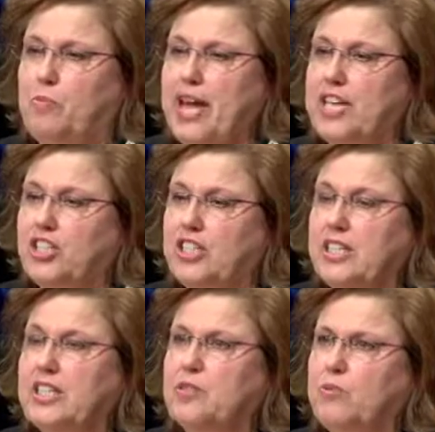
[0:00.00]
passion
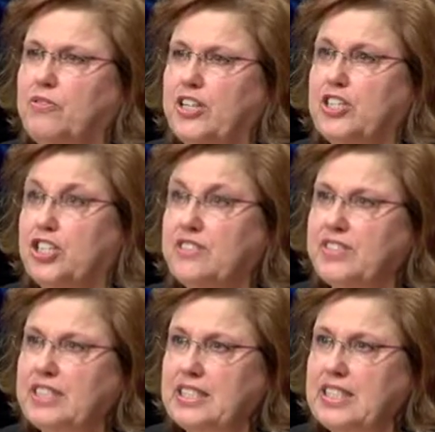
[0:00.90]
is prevention of
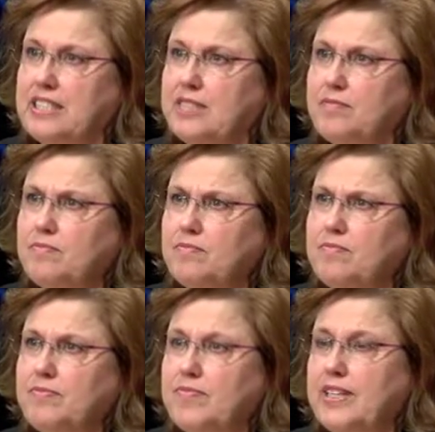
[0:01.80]
disease.
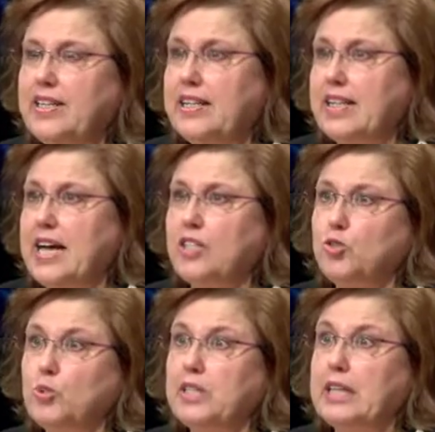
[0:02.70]
That's
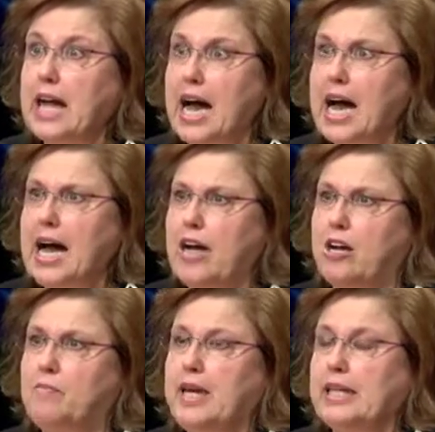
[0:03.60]
really high
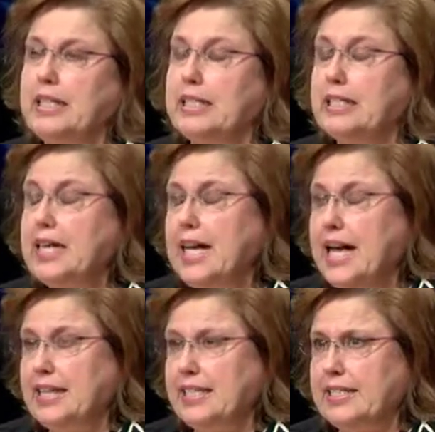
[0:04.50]
on my list.
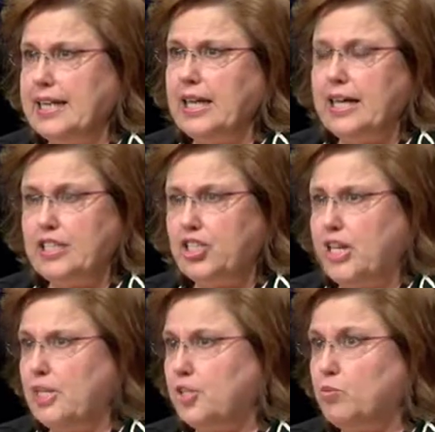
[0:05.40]
As a dental
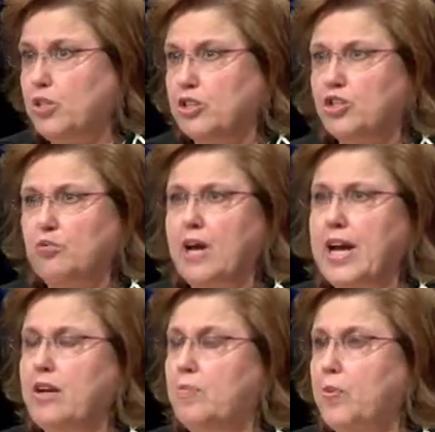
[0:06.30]
hygienist, we are
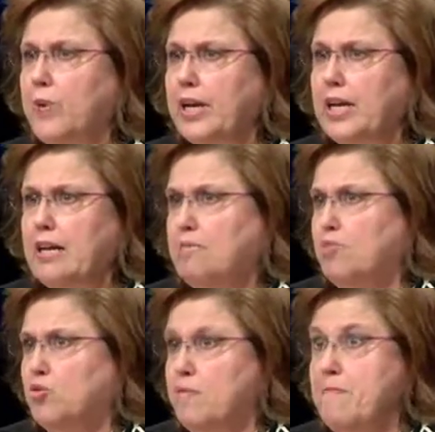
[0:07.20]
trained pretty
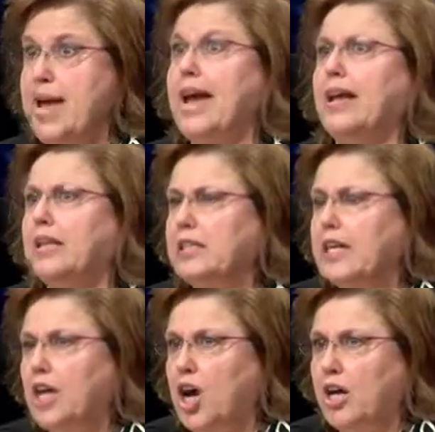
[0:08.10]

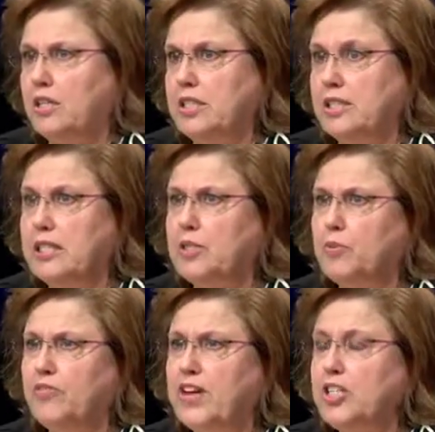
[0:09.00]
dramatically on disease
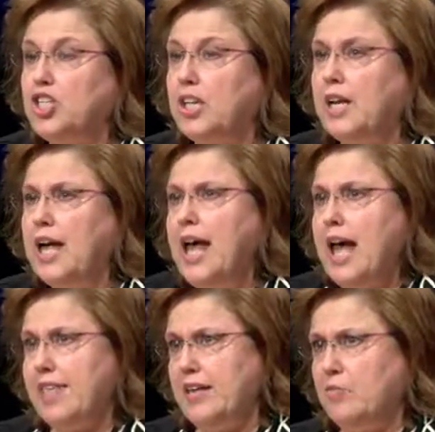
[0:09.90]
prevention.
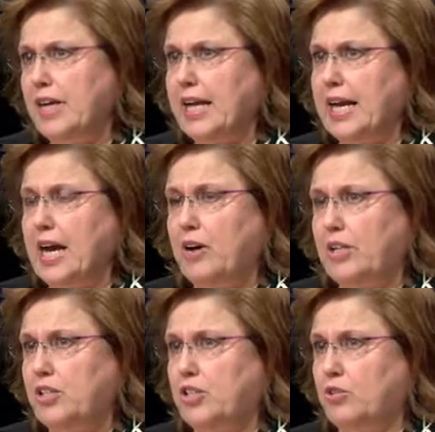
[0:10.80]
And then we get out
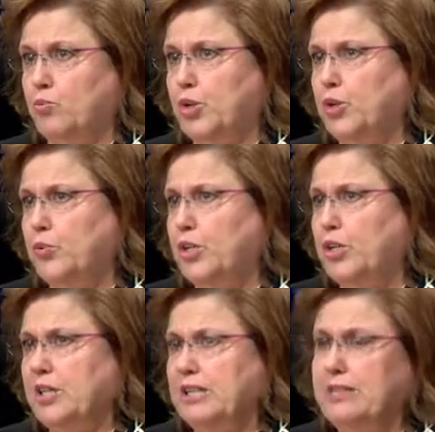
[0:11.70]
into the real
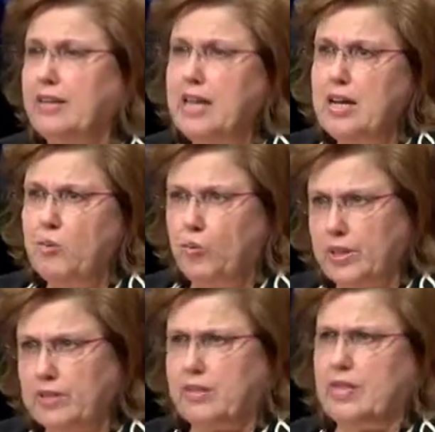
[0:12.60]
world and
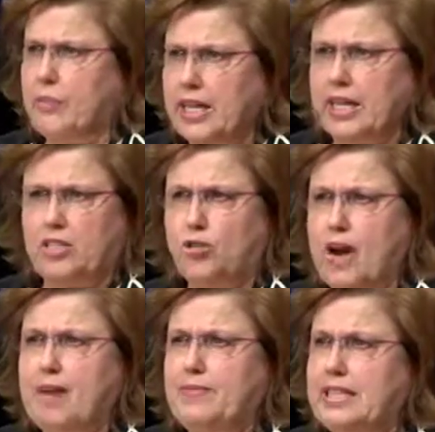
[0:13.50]
we get
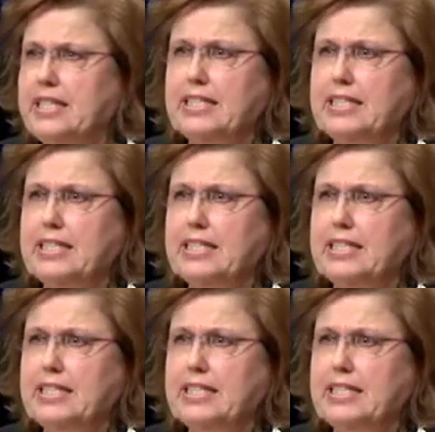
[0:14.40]
trapped in the